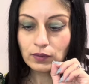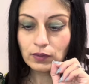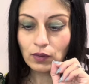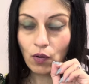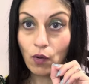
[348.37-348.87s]

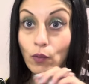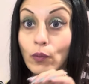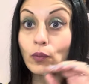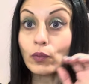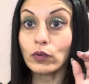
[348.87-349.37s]
So
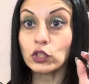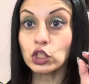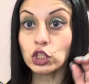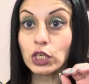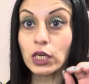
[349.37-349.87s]

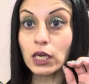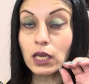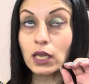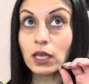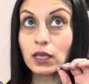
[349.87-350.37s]

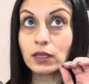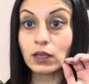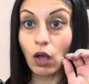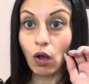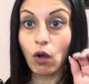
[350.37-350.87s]
she is
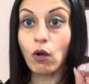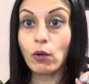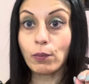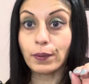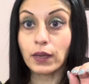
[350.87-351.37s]

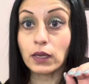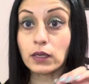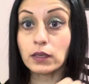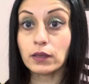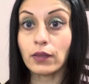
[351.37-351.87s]

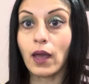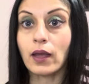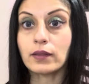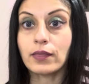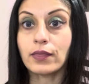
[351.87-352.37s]
hoping
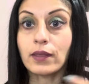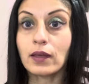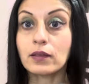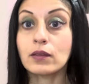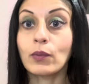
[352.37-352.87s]
that
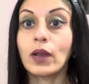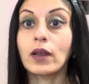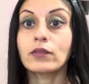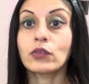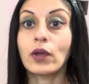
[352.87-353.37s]
things will
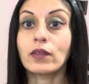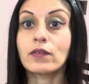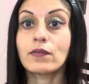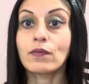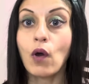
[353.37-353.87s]

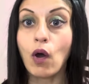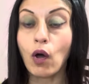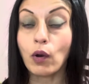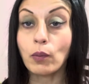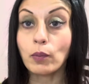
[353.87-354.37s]

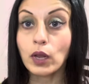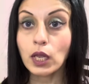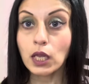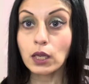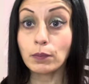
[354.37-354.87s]
transform
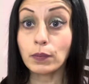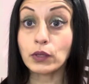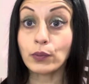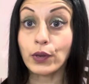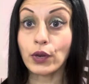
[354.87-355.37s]

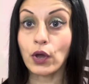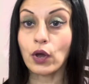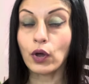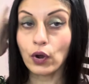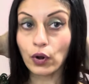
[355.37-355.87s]
between
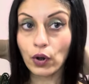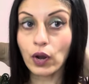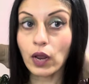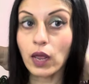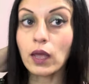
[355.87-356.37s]
her
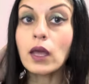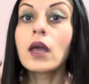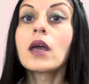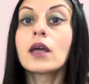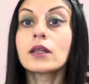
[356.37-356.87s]

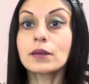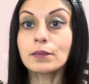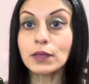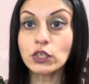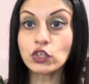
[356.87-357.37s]
and
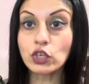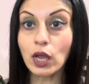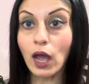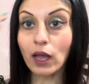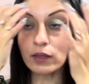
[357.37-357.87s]

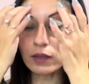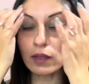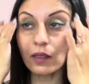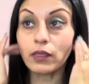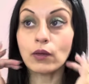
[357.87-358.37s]
Mishkat
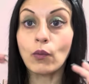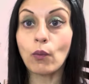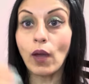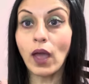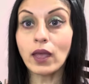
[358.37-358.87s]
in the
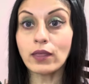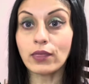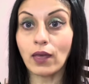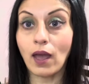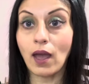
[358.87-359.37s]
way
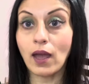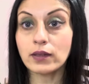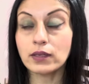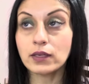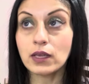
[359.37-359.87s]

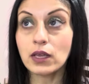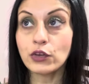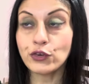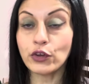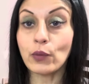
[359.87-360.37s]
that
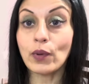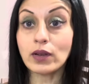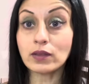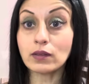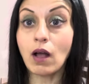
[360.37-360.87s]
she will
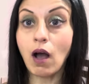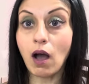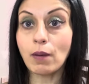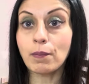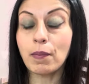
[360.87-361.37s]

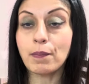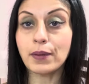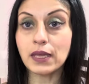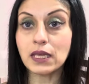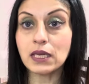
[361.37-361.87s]
stop
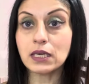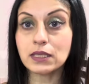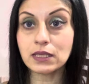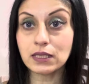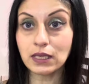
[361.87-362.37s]
being
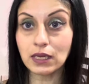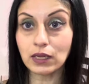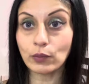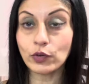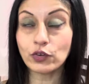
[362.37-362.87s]

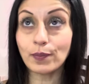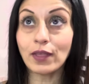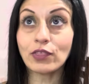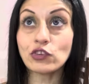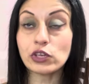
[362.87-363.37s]
single, which
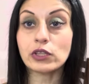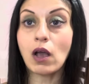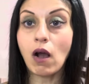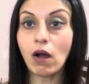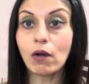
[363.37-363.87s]
means she's
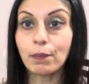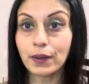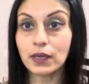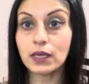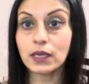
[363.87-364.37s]

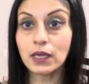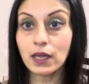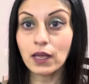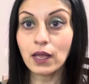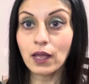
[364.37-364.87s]
hoping
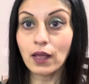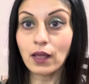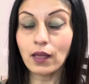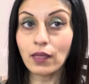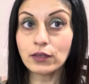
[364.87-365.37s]

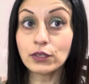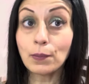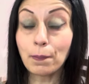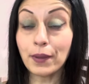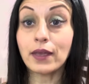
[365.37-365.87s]

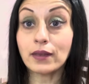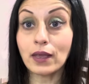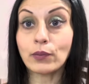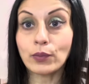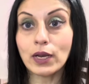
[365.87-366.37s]
to be in
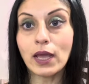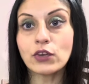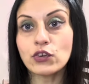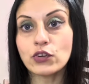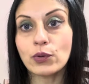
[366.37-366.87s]
a
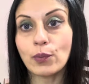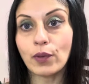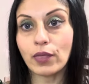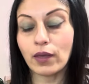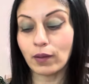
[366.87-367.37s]
relationship
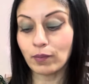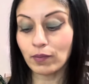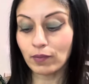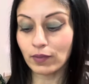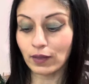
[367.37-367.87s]
with him.
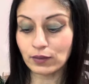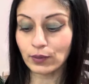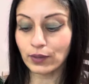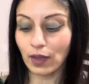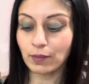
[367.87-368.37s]
That's
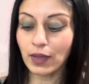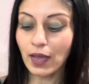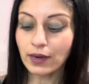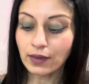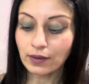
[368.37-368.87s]
what I'm
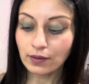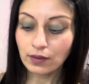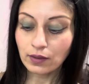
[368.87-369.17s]
getting.